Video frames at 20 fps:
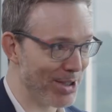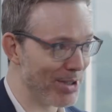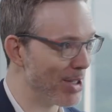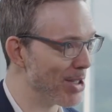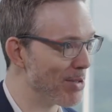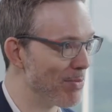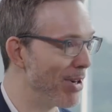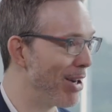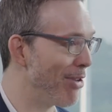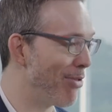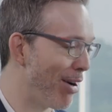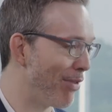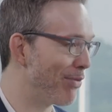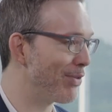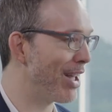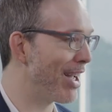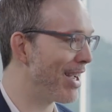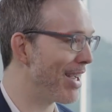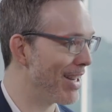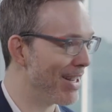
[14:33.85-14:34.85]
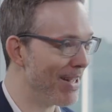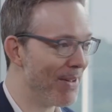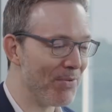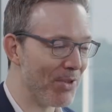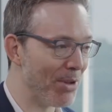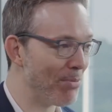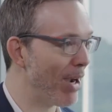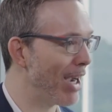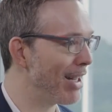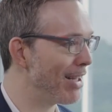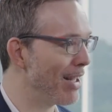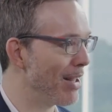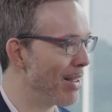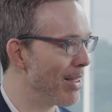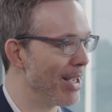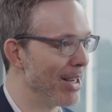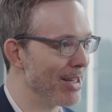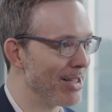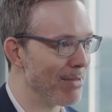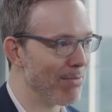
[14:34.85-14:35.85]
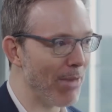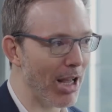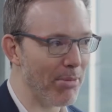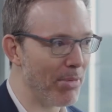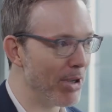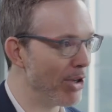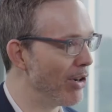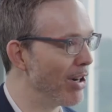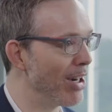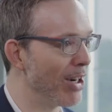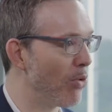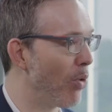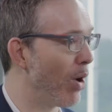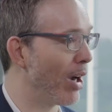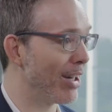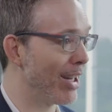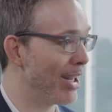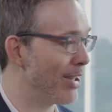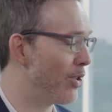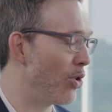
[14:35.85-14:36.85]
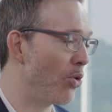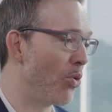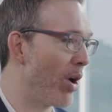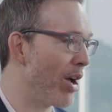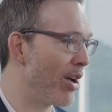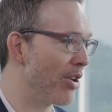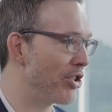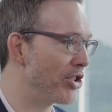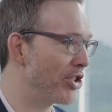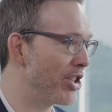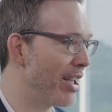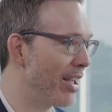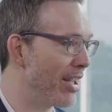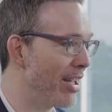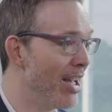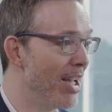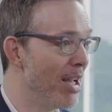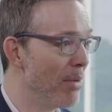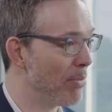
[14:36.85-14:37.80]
it's been a rough day debating things and maybe you didn't quite get your way on a share.